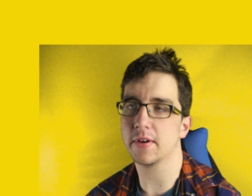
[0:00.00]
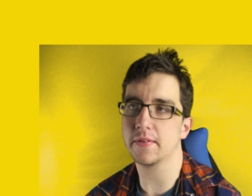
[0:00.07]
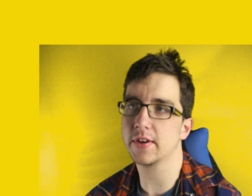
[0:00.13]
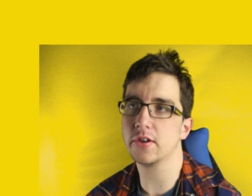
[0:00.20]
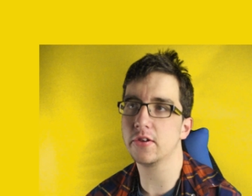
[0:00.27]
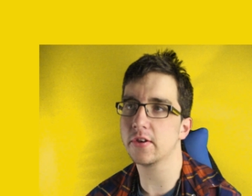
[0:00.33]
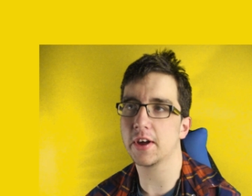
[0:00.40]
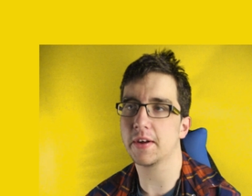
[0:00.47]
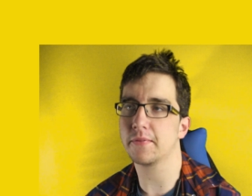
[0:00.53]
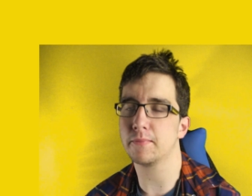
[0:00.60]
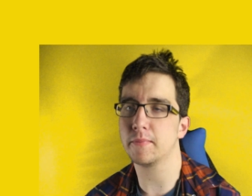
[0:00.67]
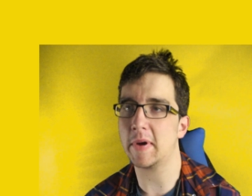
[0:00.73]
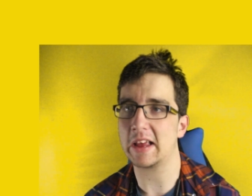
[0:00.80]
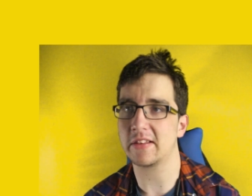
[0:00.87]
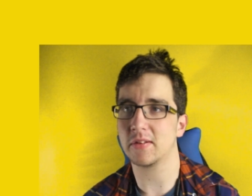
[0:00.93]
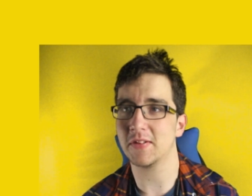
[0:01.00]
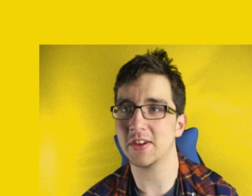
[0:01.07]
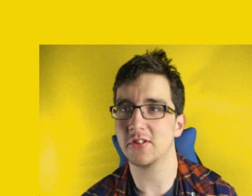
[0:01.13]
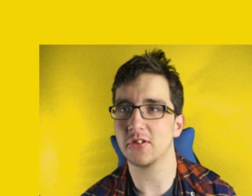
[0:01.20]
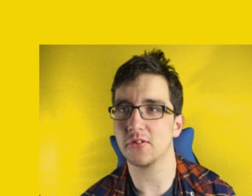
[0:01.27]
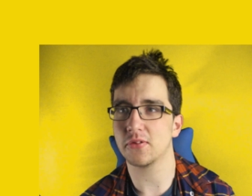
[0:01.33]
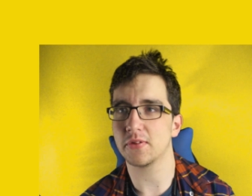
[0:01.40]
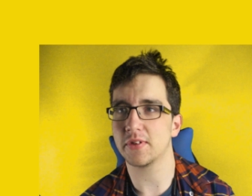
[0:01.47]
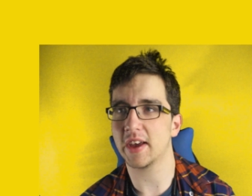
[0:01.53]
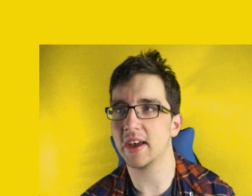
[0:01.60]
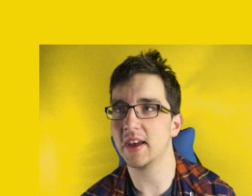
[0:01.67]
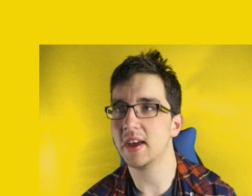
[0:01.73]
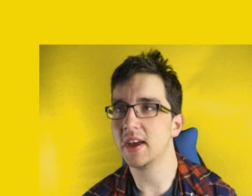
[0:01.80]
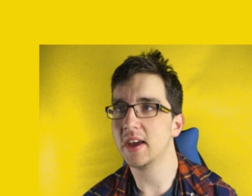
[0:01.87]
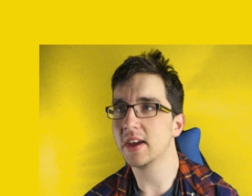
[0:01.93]
I mean, you know, I have massive issues with that,
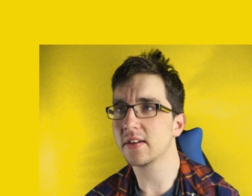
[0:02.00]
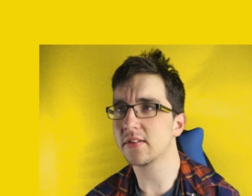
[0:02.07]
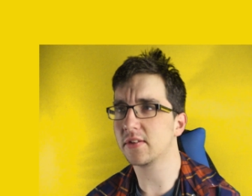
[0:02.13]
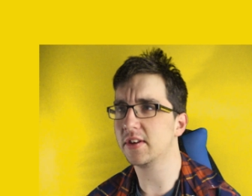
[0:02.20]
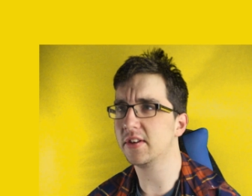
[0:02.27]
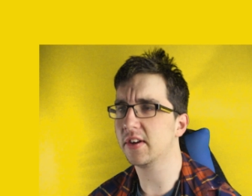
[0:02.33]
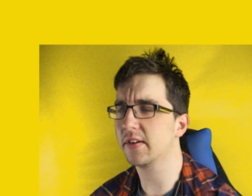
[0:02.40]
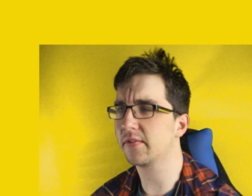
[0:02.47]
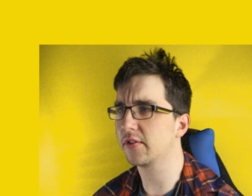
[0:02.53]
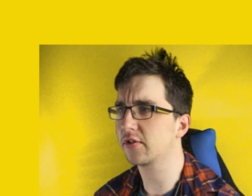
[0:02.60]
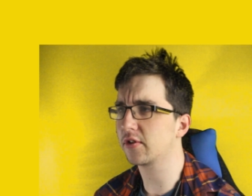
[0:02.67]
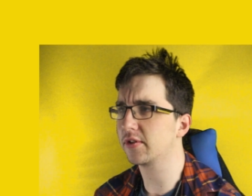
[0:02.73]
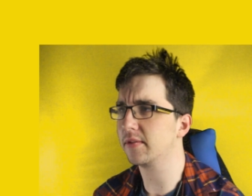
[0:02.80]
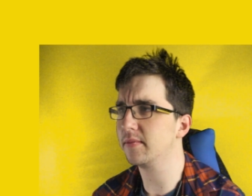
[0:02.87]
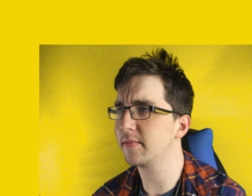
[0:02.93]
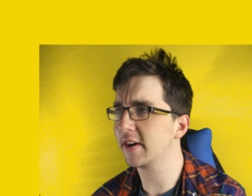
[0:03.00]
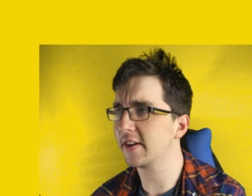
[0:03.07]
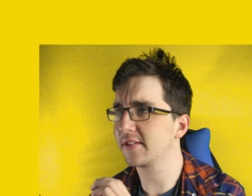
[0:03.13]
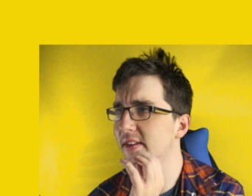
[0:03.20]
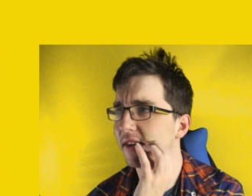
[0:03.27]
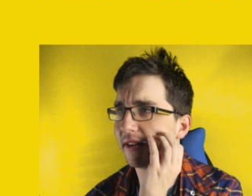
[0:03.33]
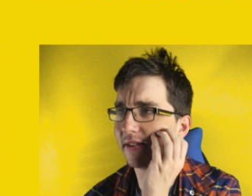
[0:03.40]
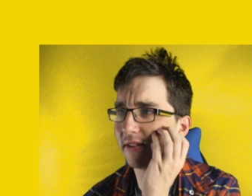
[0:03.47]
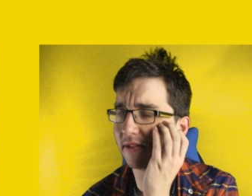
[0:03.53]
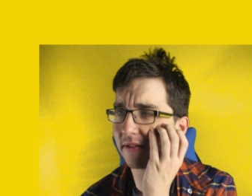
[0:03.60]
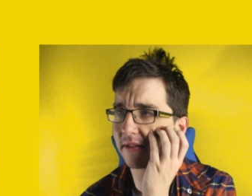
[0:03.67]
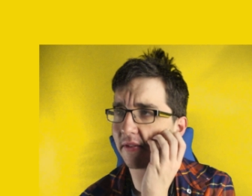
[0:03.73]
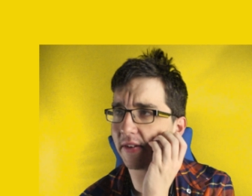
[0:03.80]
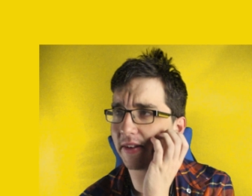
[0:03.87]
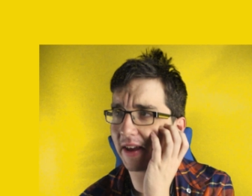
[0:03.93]
because, you know, everyone's got different personalities and
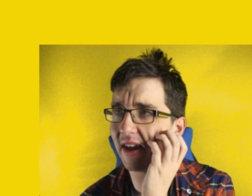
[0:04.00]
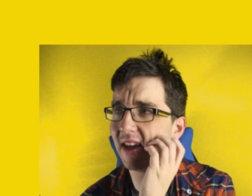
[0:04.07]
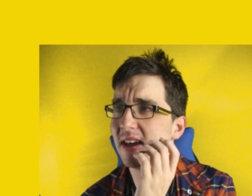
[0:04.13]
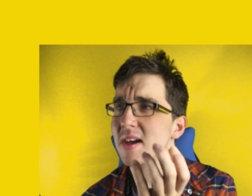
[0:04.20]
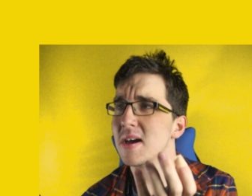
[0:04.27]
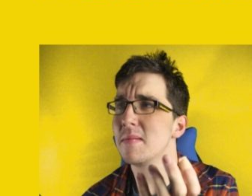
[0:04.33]
stuff like that.